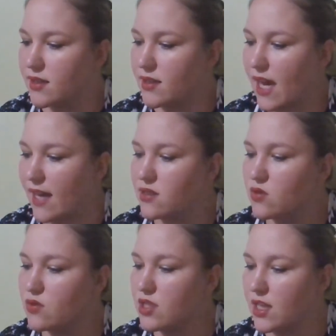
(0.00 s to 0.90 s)

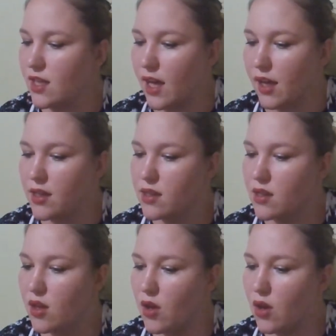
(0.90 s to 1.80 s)
Katsushika
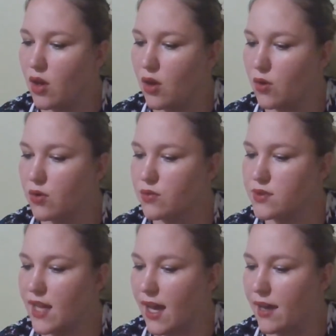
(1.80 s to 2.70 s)

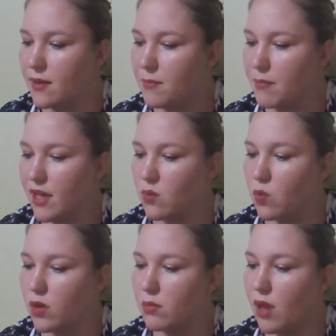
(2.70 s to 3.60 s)
Hokusai made
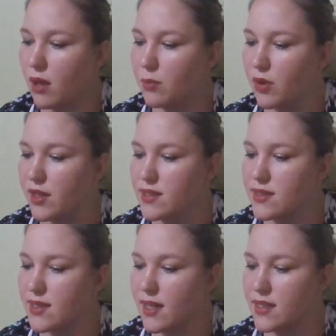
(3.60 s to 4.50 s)
woodblock
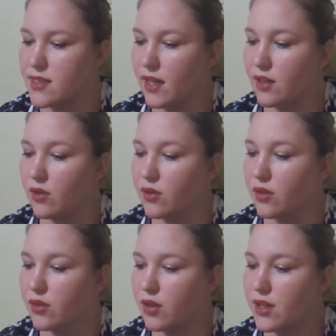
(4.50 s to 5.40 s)
prints entitled The
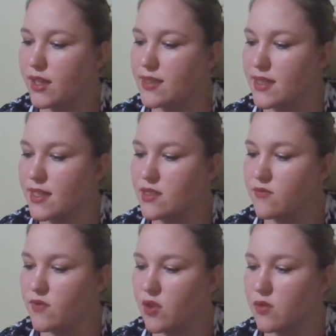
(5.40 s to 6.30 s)
36
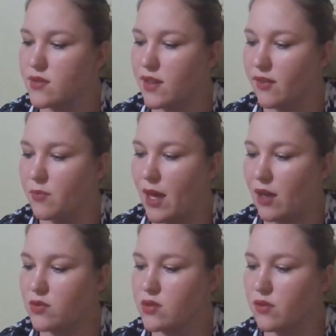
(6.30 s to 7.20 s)
Views of
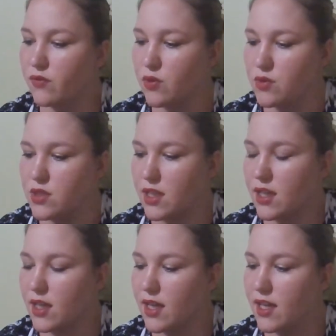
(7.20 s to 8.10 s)
Mount Fuji
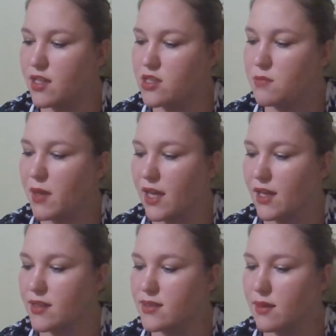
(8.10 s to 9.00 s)
in
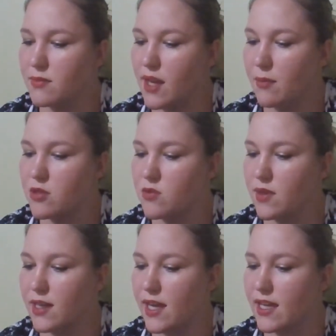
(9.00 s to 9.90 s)
Japan sometime
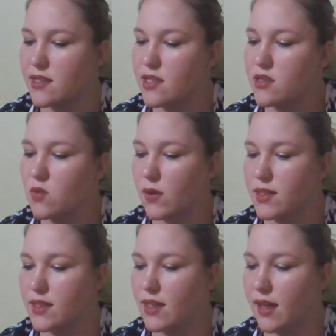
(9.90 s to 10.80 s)
between
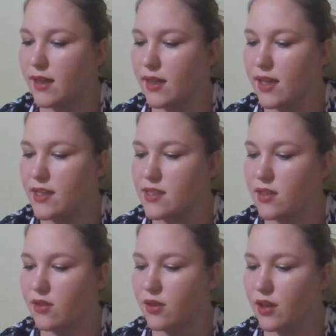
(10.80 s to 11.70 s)
1829 and
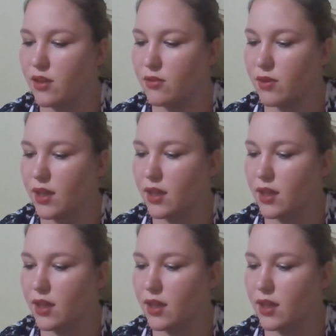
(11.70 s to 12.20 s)
1833.